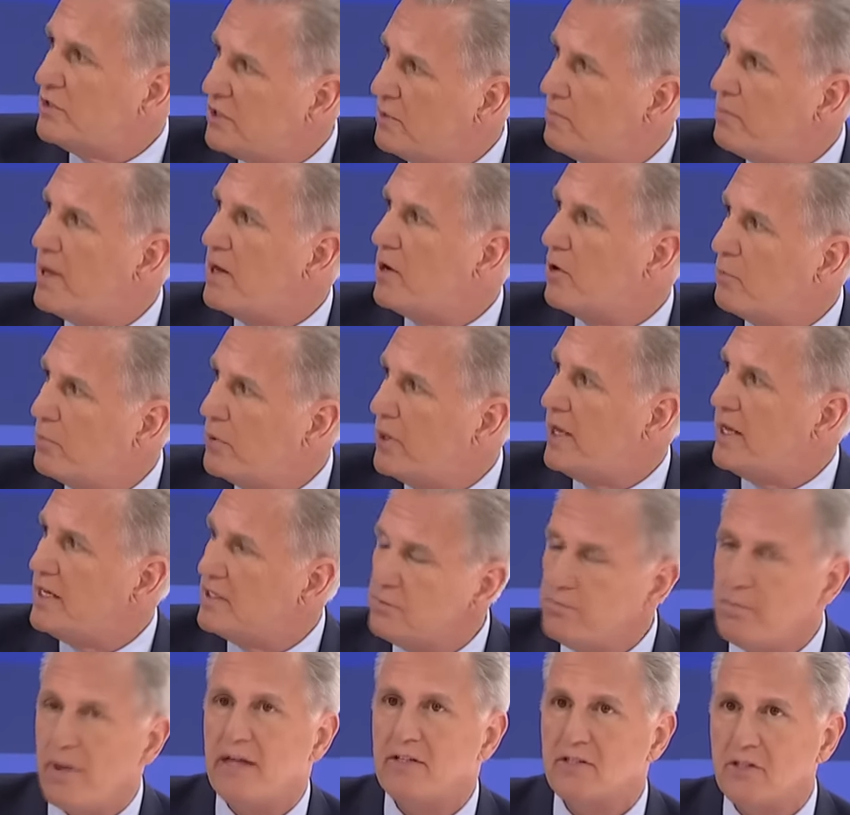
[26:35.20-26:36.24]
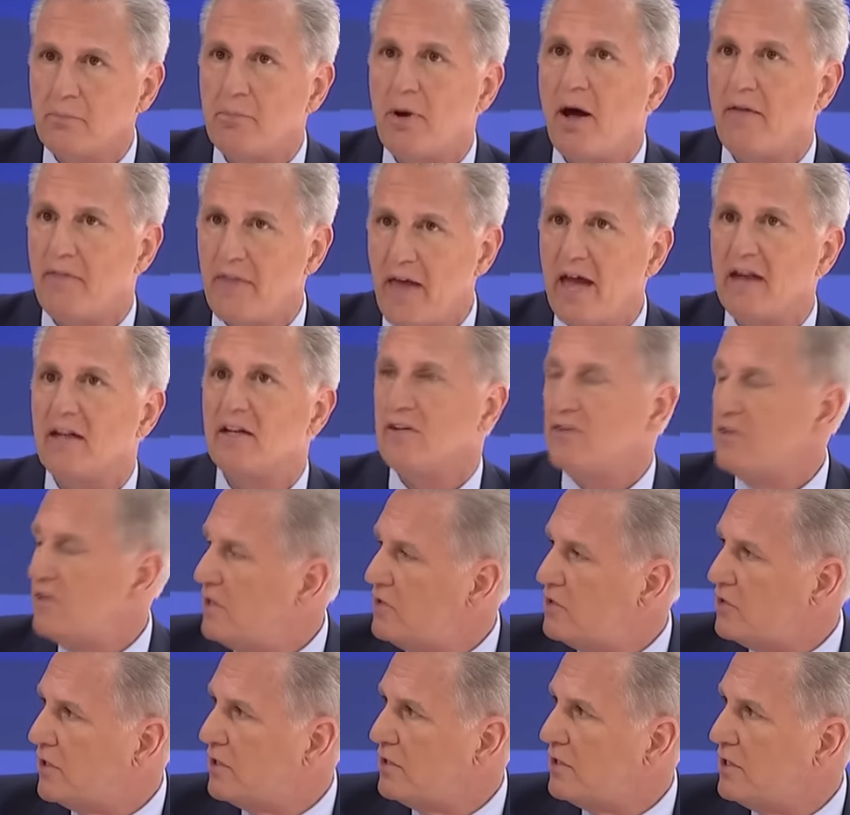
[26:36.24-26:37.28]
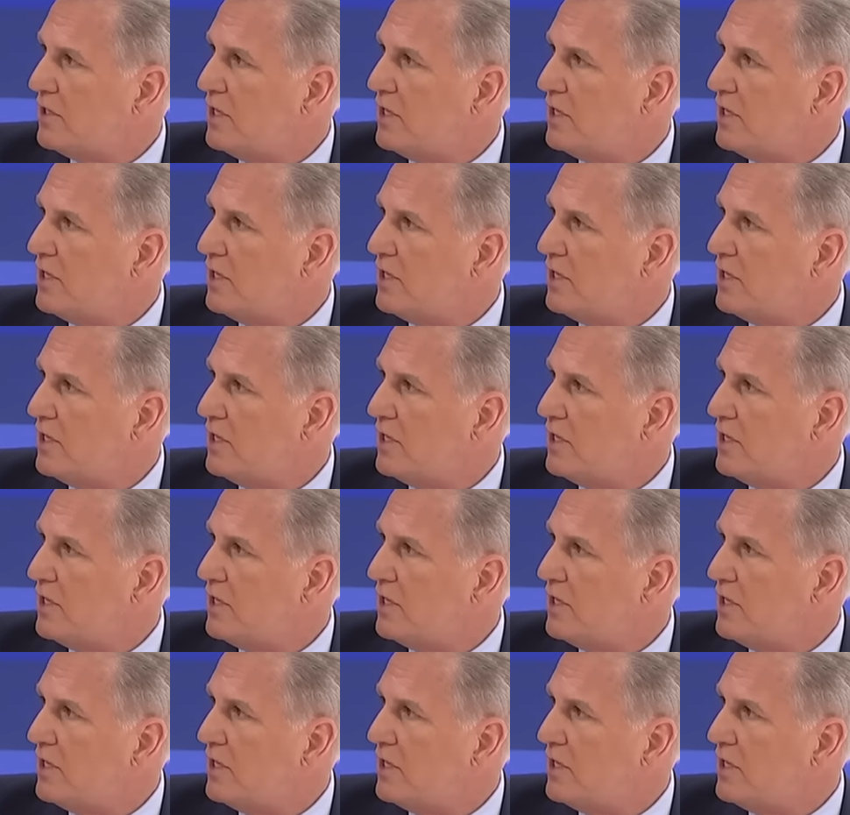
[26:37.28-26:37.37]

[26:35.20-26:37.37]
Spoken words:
a better place based upon that decision.